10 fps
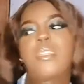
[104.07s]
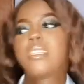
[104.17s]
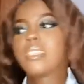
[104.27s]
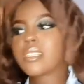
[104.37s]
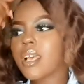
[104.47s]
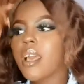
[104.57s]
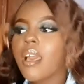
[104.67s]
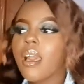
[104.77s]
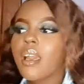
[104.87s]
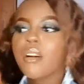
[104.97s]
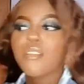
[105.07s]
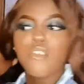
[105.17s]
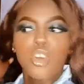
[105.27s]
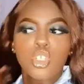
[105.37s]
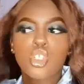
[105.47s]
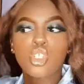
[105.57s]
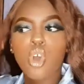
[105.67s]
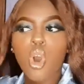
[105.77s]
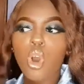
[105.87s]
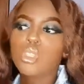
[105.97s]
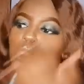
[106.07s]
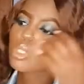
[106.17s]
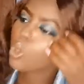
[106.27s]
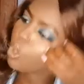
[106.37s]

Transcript: this for so so